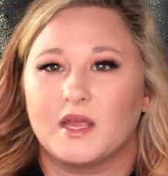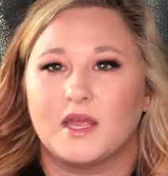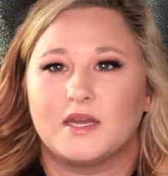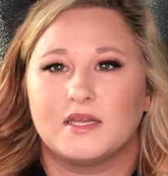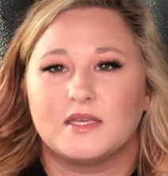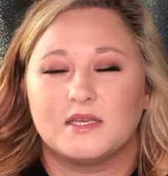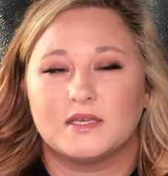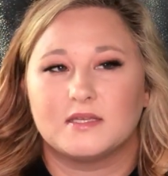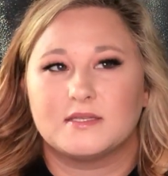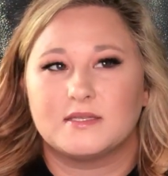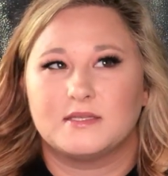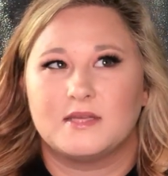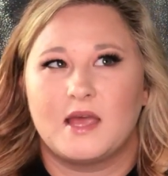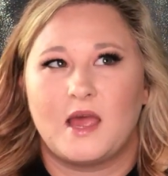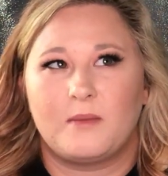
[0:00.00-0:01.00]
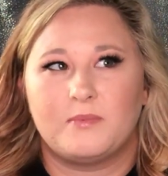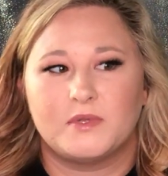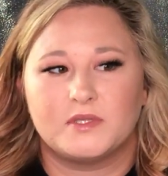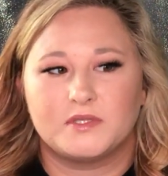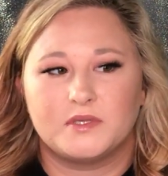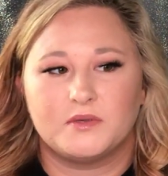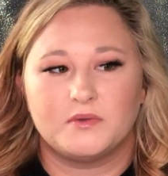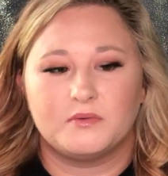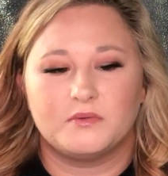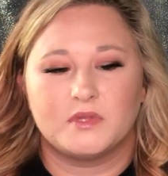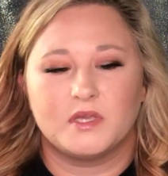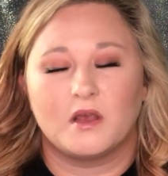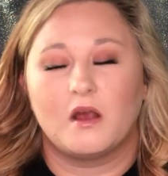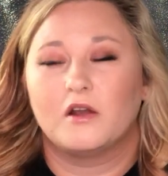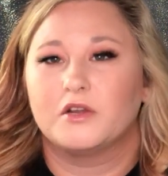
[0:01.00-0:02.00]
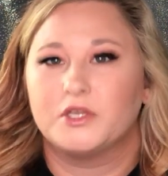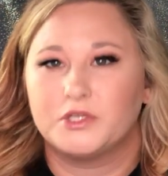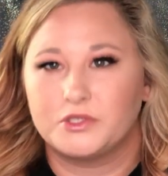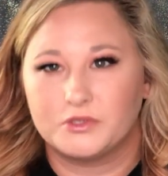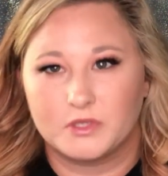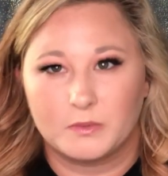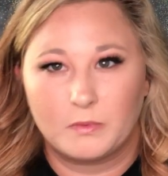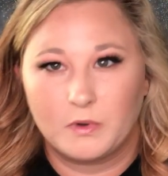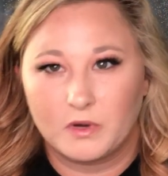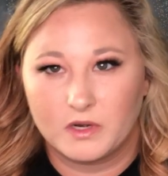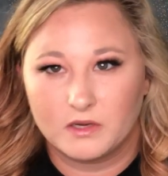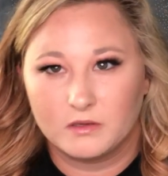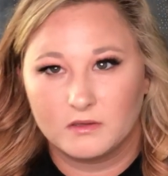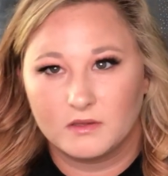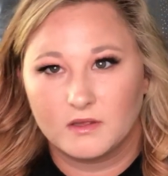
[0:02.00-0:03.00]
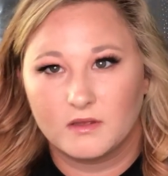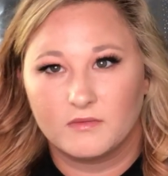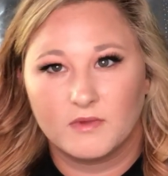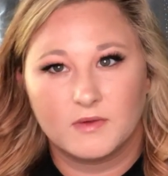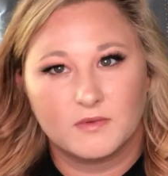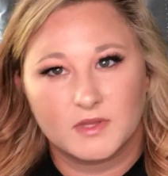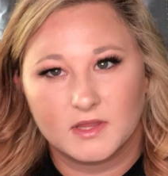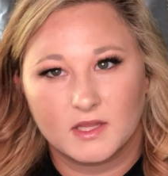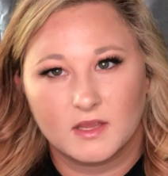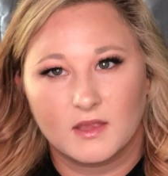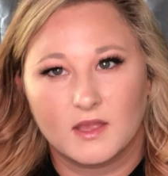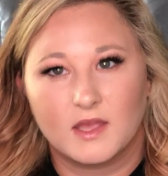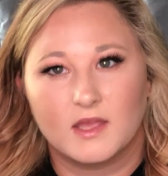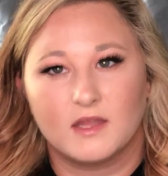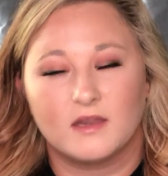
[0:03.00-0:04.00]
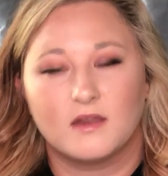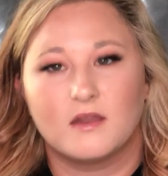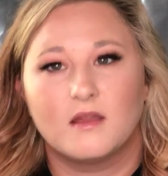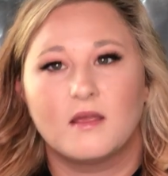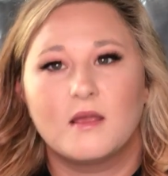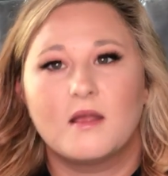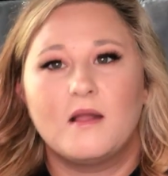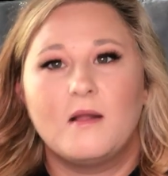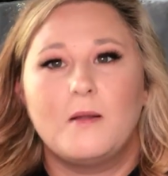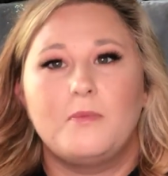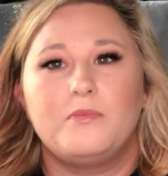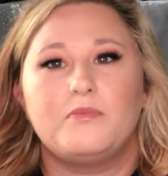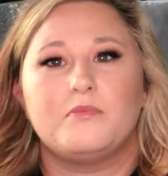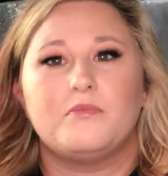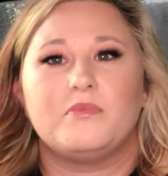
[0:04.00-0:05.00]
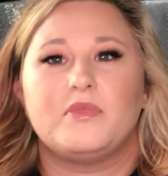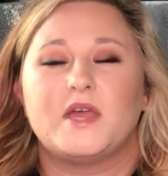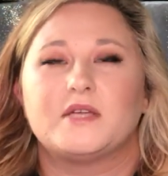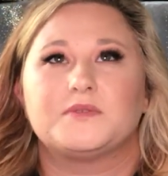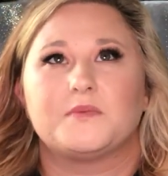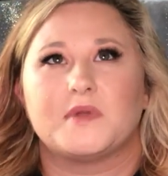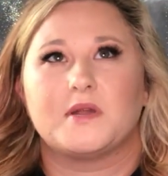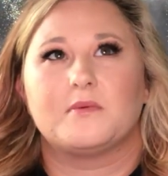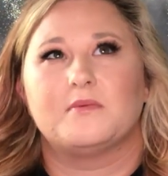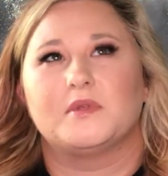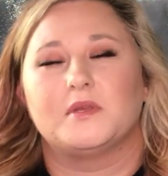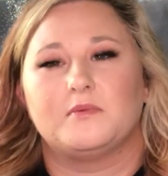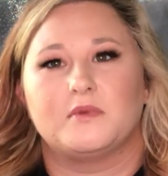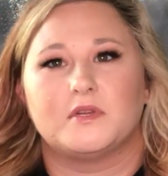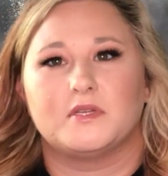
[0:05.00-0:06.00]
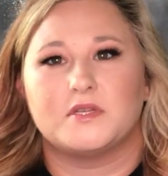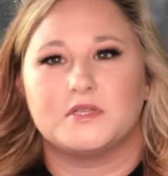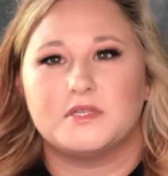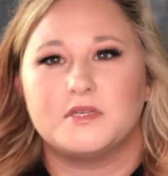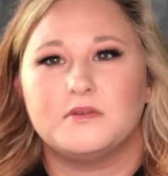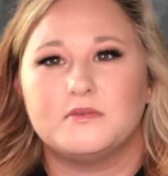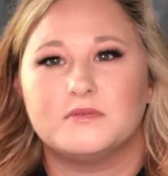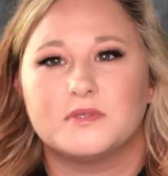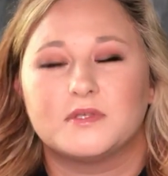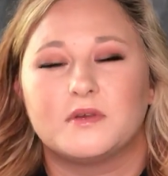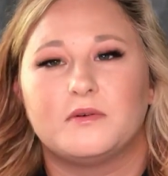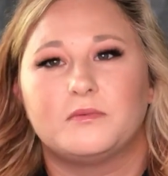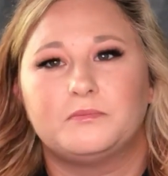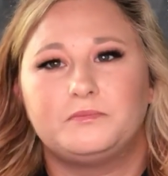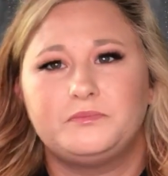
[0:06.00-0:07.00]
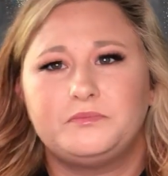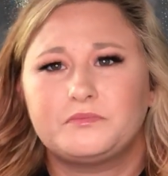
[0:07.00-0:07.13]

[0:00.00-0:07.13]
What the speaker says: I didn't get to tap into the artistry part of everything, and that's what I really wanted to do. So